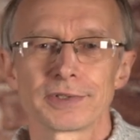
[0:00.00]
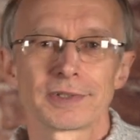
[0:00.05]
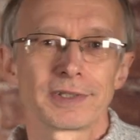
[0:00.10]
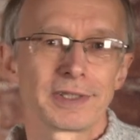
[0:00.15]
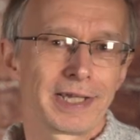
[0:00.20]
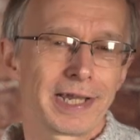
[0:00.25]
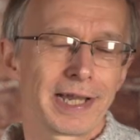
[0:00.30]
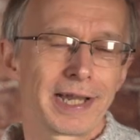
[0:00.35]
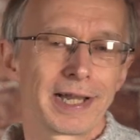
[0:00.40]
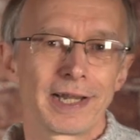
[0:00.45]

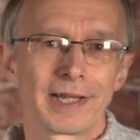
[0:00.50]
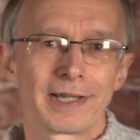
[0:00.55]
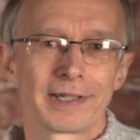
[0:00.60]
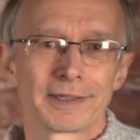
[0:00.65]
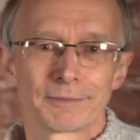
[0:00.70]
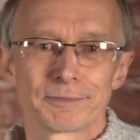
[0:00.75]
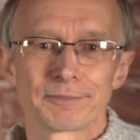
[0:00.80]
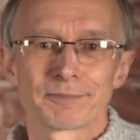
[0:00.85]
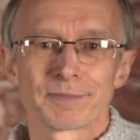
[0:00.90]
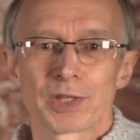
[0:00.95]
Yeah,
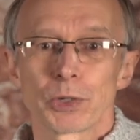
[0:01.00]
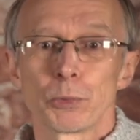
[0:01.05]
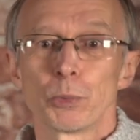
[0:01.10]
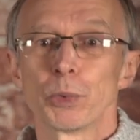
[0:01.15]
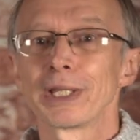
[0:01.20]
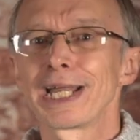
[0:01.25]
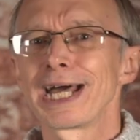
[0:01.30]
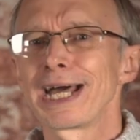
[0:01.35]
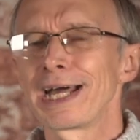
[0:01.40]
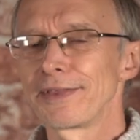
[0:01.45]

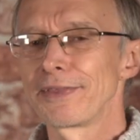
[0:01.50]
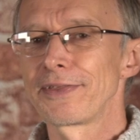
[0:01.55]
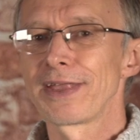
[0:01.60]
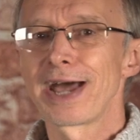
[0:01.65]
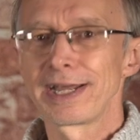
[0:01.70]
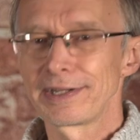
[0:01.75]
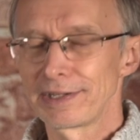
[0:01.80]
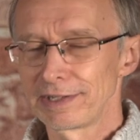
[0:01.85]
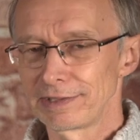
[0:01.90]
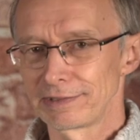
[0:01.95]
well
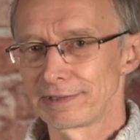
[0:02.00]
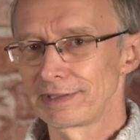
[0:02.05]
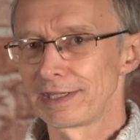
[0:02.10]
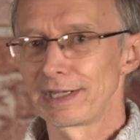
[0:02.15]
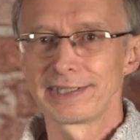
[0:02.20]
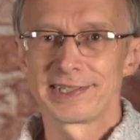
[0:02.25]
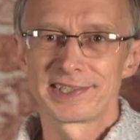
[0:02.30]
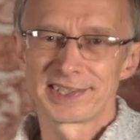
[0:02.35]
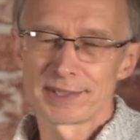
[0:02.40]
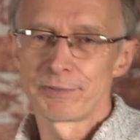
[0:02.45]
that
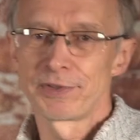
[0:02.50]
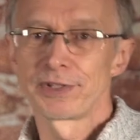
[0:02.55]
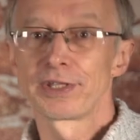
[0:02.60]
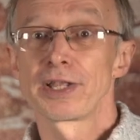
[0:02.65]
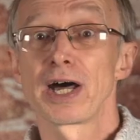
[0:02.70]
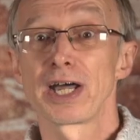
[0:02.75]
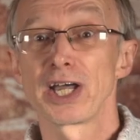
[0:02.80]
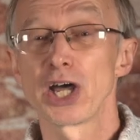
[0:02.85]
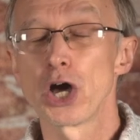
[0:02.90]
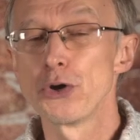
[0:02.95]
it's something that
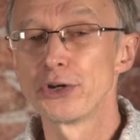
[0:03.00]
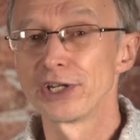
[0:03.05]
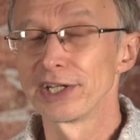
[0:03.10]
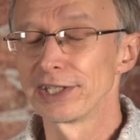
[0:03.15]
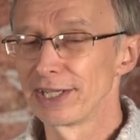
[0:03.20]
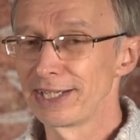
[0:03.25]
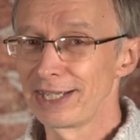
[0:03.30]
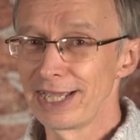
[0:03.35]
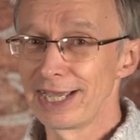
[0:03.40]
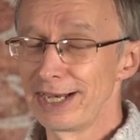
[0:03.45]
I own,
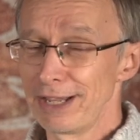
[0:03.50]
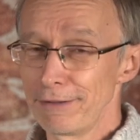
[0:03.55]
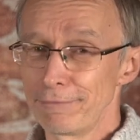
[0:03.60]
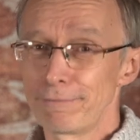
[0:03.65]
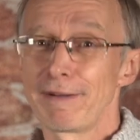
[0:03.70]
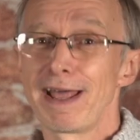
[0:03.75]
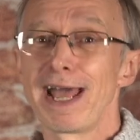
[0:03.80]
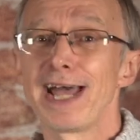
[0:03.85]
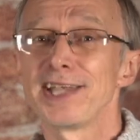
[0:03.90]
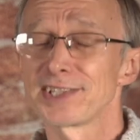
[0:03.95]
and it
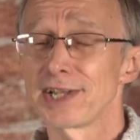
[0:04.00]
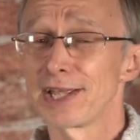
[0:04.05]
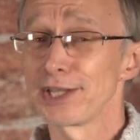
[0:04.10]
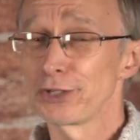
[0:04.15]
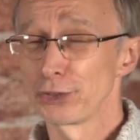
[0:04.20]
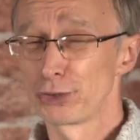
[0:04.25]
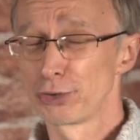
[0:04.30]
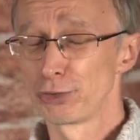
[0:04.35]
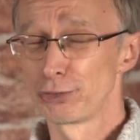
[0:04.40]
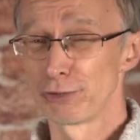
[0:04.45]
flares like
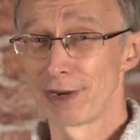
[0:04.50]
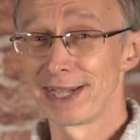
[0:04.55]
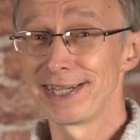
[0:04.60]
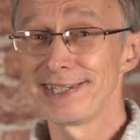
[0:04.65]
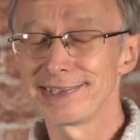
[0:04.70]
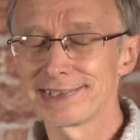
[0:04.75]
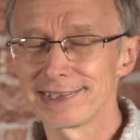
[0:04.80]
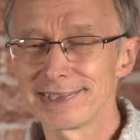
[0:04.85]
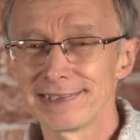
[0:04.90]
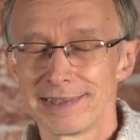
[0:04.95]

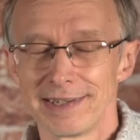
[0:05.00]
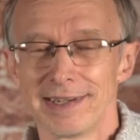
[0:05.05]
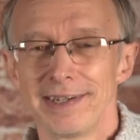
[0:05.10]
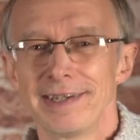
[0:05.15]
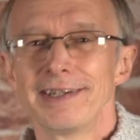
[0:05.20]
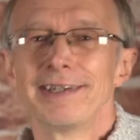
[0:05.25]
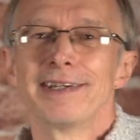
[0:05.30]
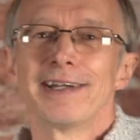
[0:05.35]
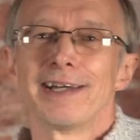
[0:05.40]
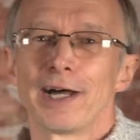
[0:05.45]
crazy. I
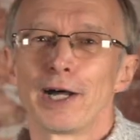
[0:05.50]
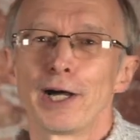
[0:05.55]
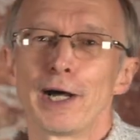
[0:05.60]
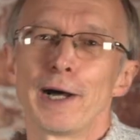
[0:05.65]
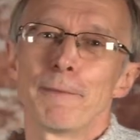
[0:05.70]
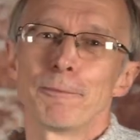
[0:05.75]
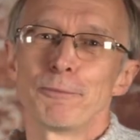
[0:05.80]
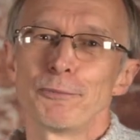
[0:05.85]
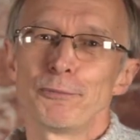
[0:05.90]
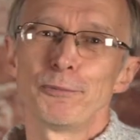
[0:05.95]
like the
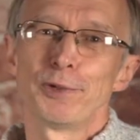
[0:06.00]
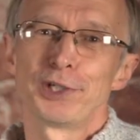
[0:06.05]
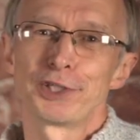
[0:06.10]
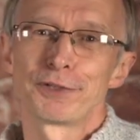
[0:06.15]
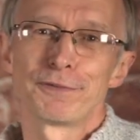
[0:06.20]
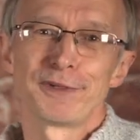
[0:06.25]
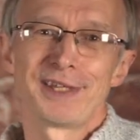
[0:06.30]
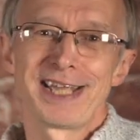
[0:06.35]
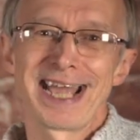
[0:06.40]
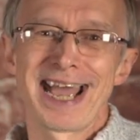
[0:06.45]
flares. Which
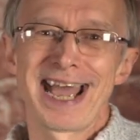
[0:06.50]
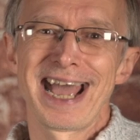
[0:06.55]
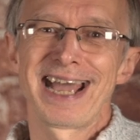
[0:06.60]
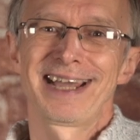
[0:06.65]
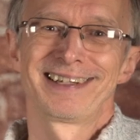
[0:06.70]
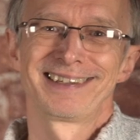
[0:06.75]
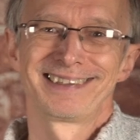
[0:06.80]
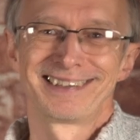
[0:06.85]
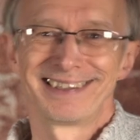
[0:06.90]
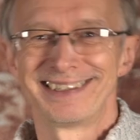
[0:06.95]
for the
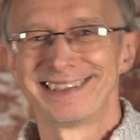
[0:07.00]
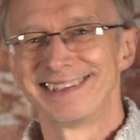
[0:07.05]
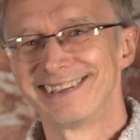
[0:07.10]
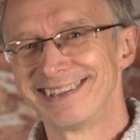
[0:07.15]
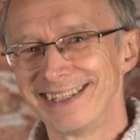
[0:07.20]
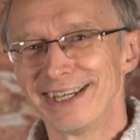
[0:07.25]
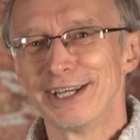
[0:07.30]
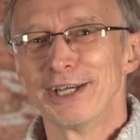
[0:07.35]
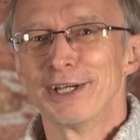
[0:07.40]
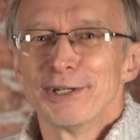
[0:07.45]

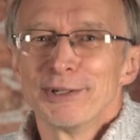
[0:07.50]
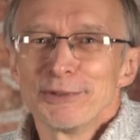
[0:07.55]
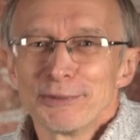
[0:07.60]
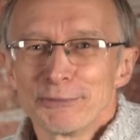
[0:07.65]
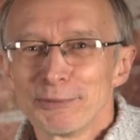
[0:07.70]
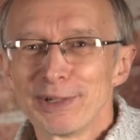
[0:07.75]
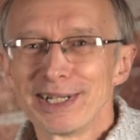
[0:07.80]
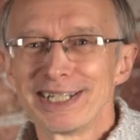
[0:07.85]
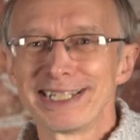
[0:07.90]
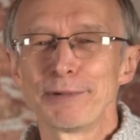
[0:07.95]

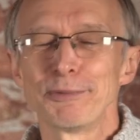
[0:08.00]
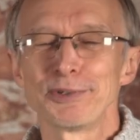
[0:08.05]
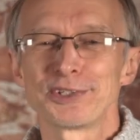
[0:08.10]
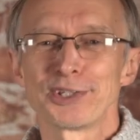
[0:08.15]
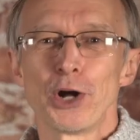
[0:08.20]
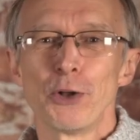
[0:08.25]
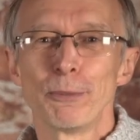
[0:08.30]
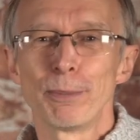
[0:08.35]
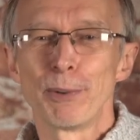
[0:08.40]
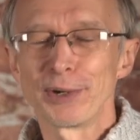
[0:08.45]
well, that was the
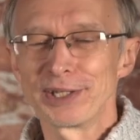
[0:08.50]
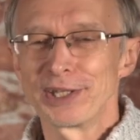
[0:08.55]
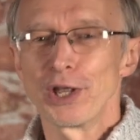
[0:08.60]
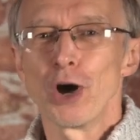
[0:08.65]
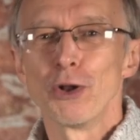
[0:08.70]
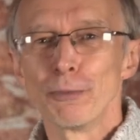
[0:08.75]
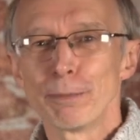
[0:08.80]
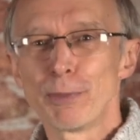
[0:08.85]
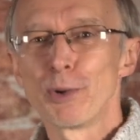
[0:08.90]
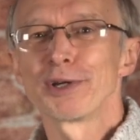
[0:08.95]
whole point. The
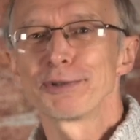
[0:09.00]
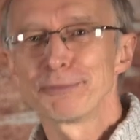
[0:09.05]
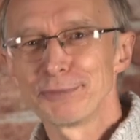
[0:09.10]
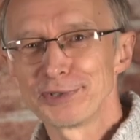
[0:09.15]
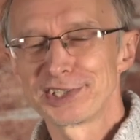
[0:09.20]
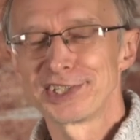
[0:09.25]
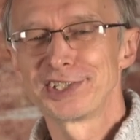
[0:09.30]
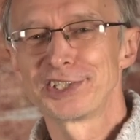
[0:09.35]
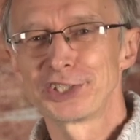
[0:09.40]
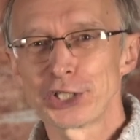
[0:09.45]
whole point was
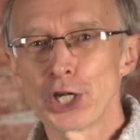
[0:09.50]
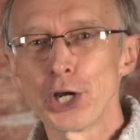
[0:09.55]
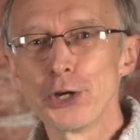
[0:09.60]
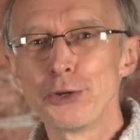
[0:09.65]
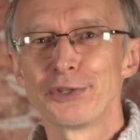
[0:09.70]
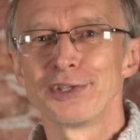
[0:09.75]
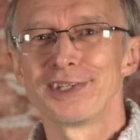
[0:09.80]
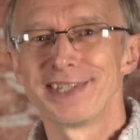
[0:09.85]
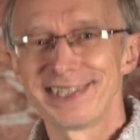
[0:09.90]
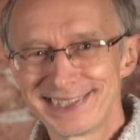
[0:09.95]
to show
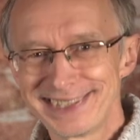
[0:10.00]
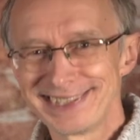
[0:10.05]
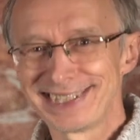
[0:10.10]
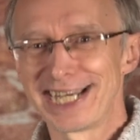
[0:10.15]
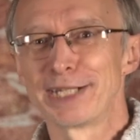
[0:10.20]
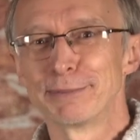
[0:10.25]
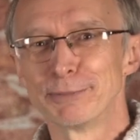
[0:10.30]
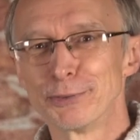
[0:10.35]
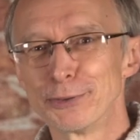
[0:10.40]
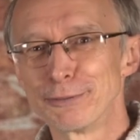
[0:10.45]
that this is
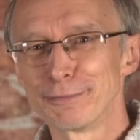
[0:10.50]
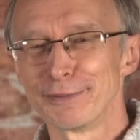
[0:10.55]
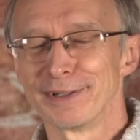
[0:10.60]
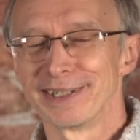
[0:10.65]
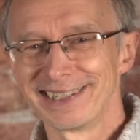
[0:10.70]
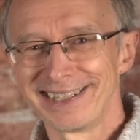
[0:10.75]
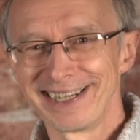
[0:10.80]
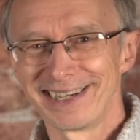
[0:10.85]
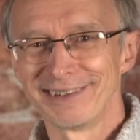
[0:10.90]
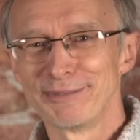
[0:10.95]

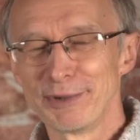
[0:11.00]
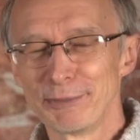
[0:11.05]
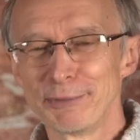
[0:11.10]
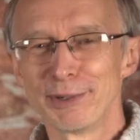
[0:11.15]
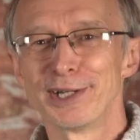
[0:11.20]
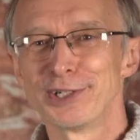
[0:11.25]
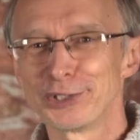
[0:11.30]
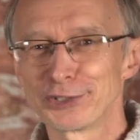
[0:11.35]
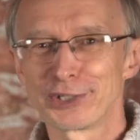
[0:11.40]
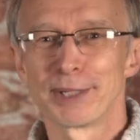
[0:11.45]
anamorphic. You know, we
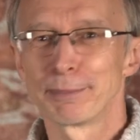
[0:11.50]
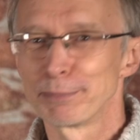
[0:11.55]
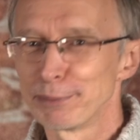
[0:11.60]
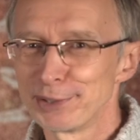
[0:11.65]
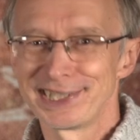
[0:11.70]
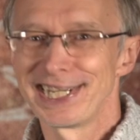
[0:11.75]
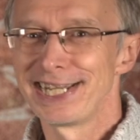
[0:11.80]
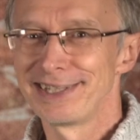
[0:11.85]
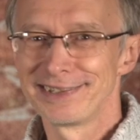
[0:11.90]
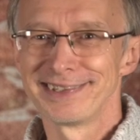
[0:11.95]
weren't trying to
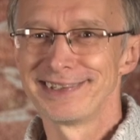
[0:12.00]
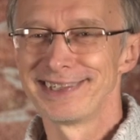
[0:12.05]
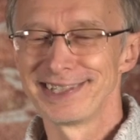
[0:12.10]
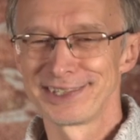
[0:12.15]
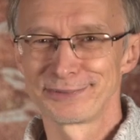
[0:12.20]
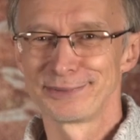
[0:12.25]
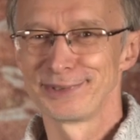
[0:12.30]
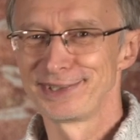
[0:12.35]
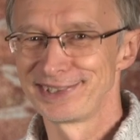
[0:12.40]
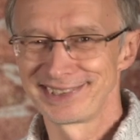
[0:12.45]
pretend that
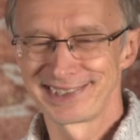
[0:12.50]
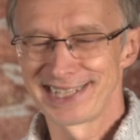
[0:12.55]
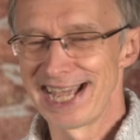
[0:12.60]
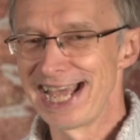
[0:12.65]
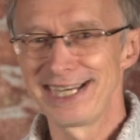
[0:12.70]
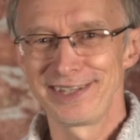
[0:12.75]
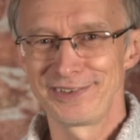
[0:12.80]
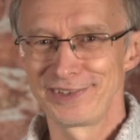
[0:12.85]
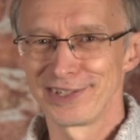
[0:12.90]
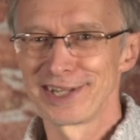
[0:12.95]
this was
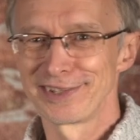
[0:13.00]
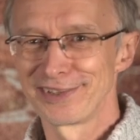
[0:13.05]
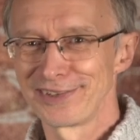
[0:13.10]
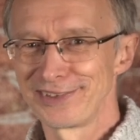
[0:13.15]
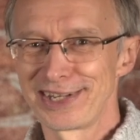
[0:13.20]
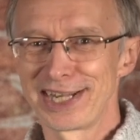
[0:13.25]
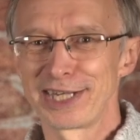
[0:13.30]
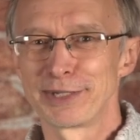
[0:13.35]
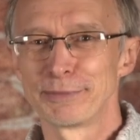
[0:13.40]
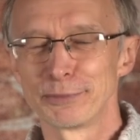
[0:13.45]
anything other
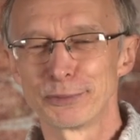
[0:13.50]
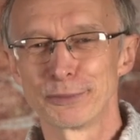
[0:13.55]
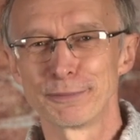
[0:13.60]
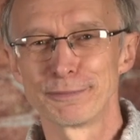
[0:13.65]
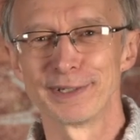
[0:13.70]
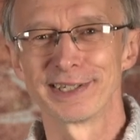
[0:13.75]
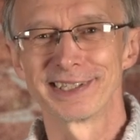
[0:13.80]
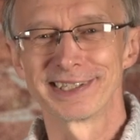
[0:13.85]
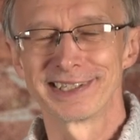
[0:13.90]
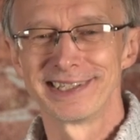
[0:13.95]
than
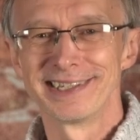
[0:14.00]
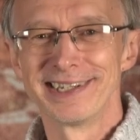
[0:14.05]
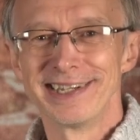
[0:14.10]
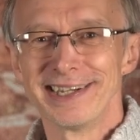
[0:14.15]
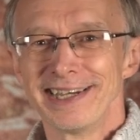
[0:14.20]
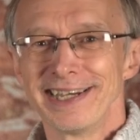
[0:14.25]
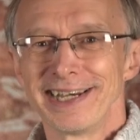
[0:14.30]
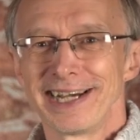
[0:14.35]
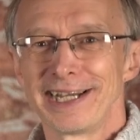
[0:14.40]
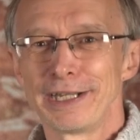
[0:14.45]
anamorphic, and
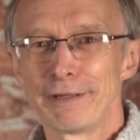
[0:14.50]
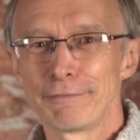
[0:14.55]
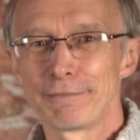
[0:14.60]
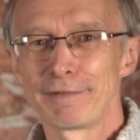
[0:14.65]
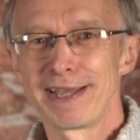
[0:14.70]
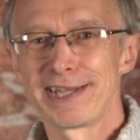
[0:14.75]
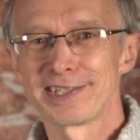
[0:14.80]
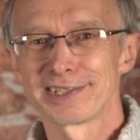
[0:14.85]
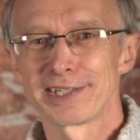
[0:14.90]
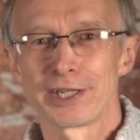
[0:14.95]
it
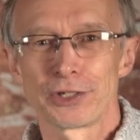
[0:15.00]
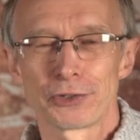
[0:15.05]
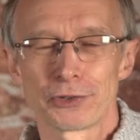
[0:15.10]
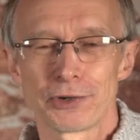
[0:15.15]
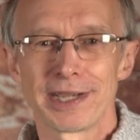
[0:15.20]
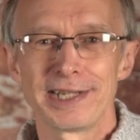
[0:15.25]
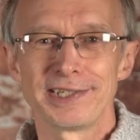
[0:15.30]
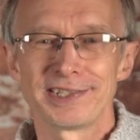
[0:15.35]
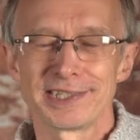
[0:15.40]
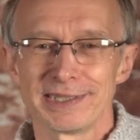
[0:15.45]
flares like
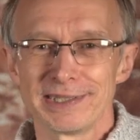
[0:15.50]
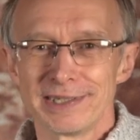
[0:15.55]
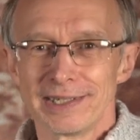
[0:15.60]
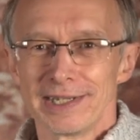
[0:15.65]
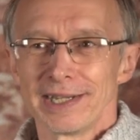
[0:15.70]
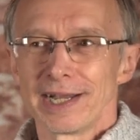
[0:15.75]
crazy.